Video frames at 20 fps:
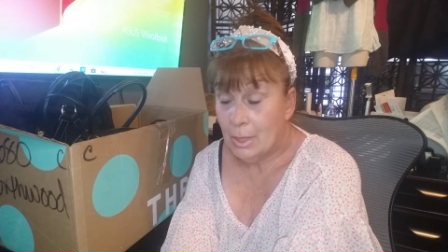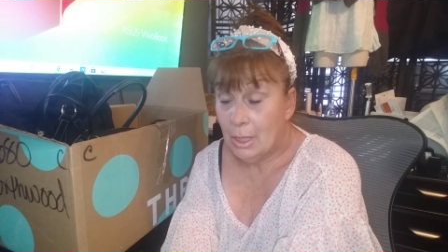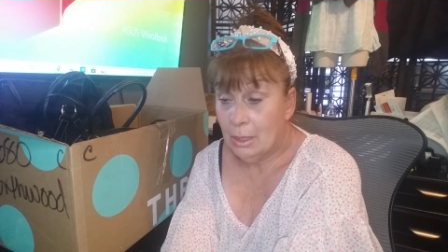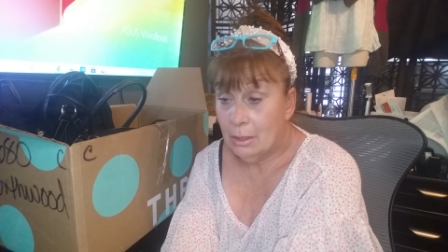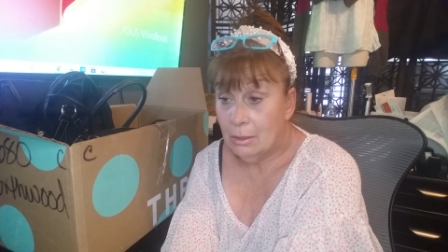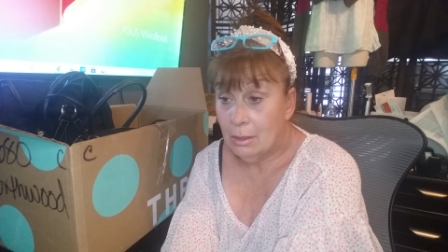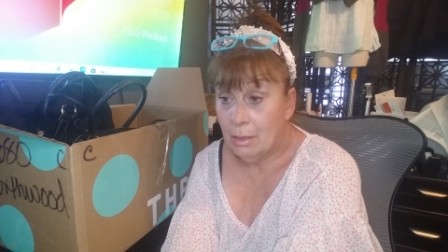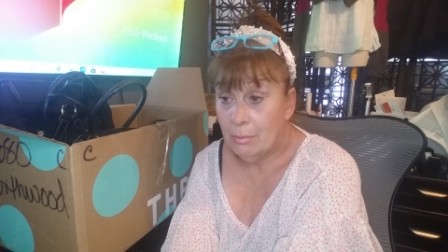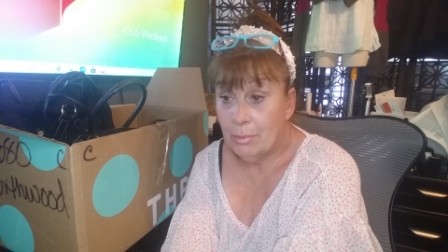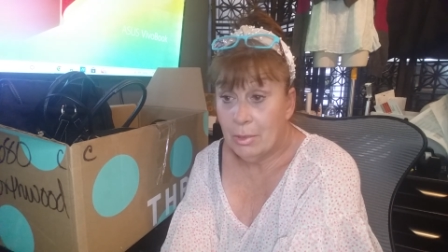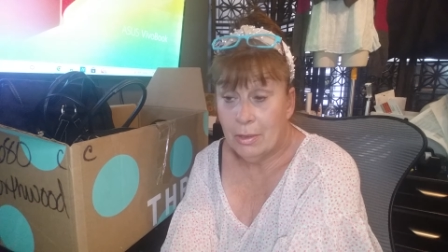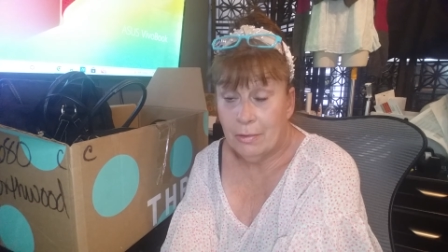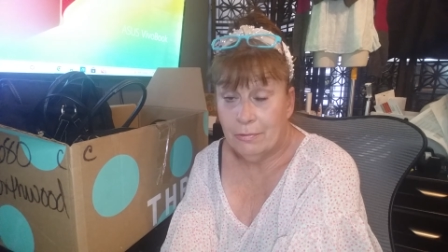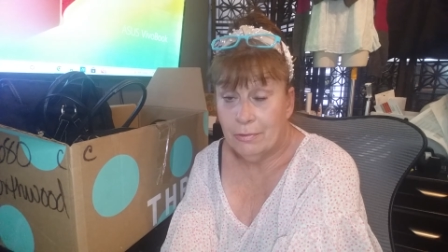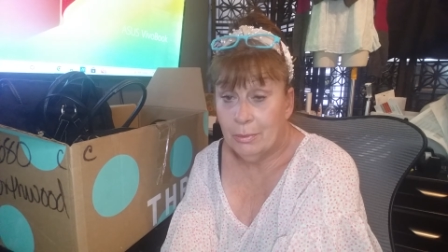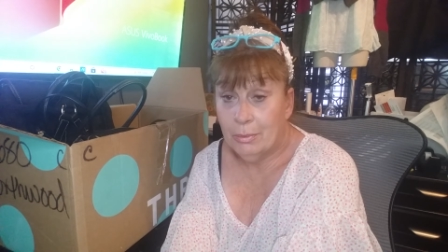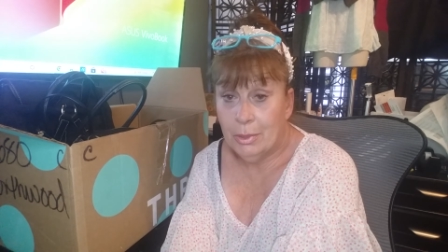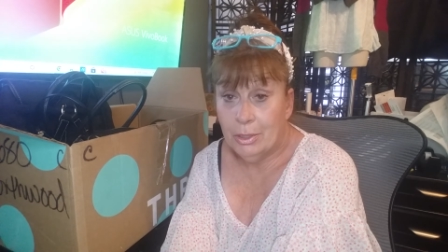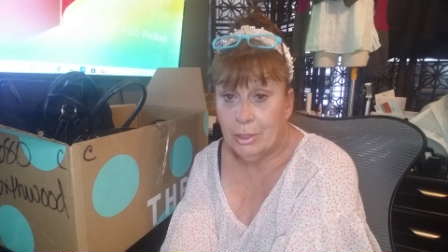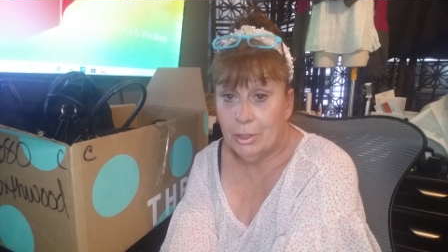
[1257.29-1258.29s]
And I'm not
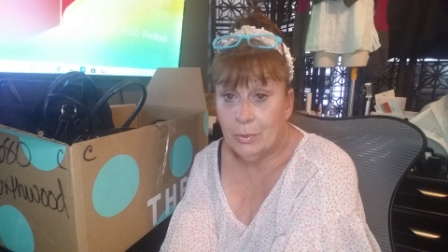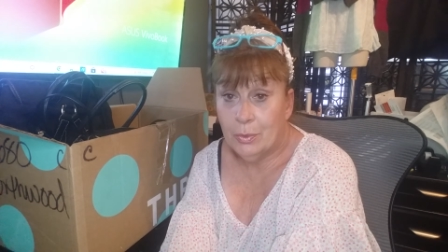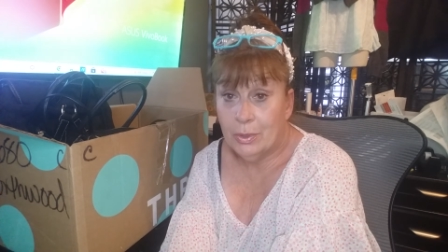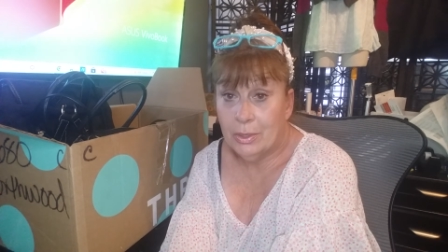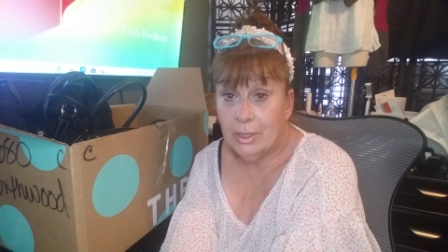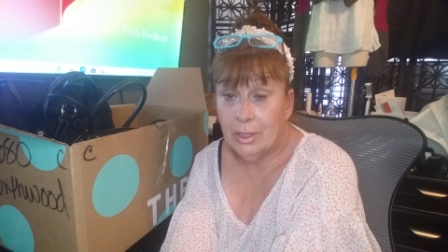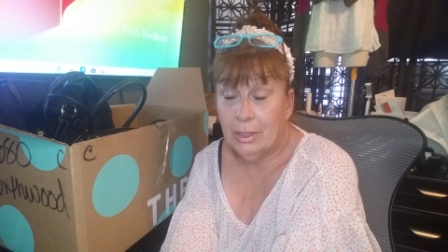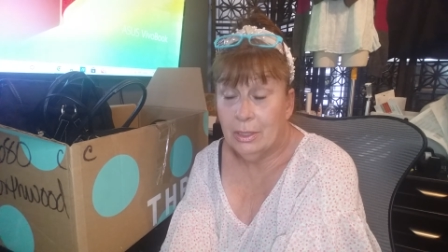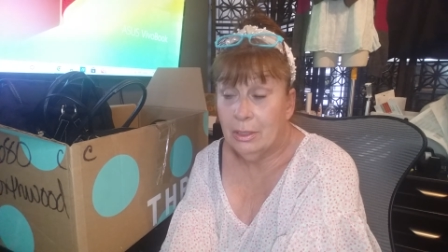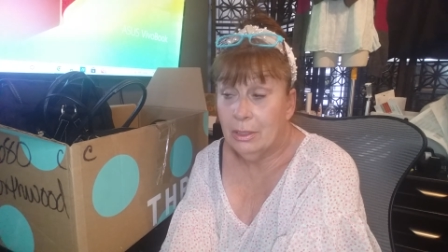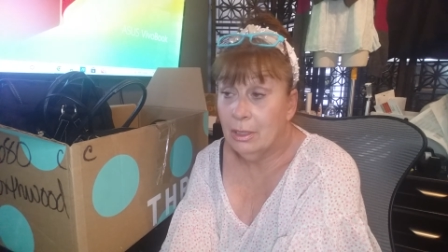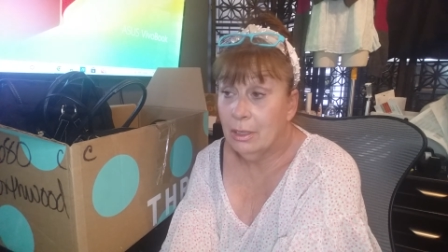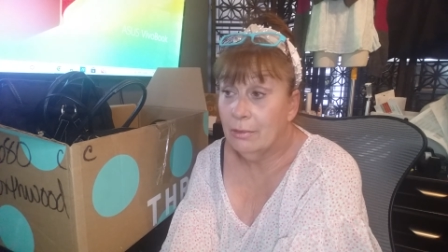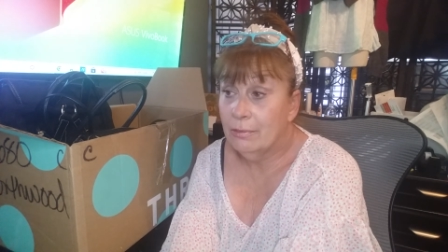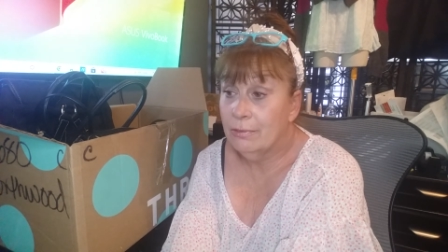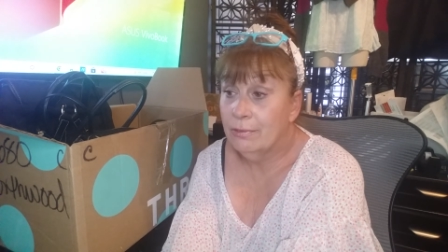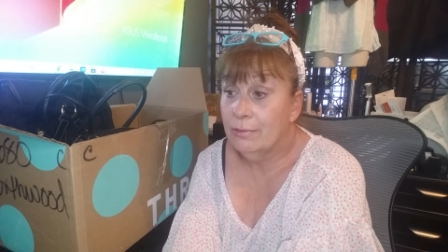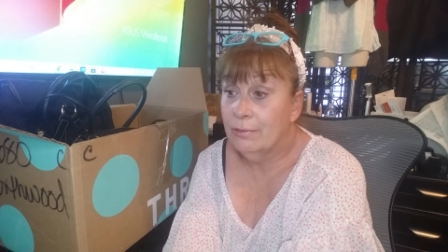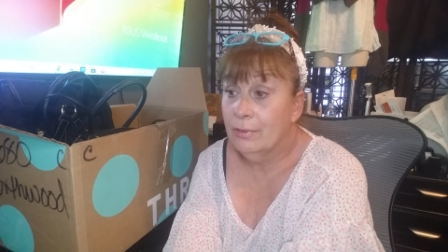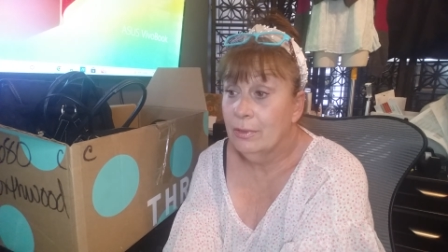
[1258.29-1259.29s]
familiar with it
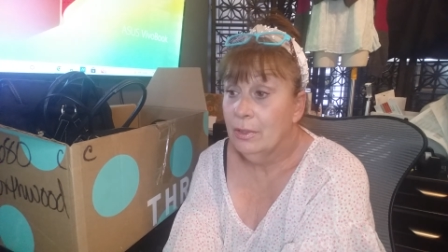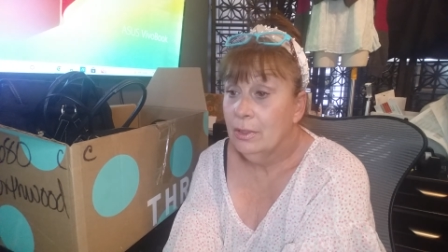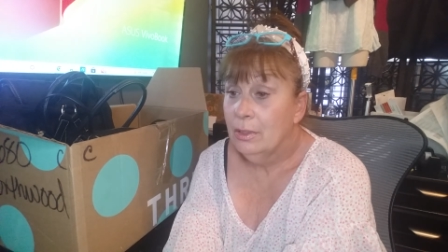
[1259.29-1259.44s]
enough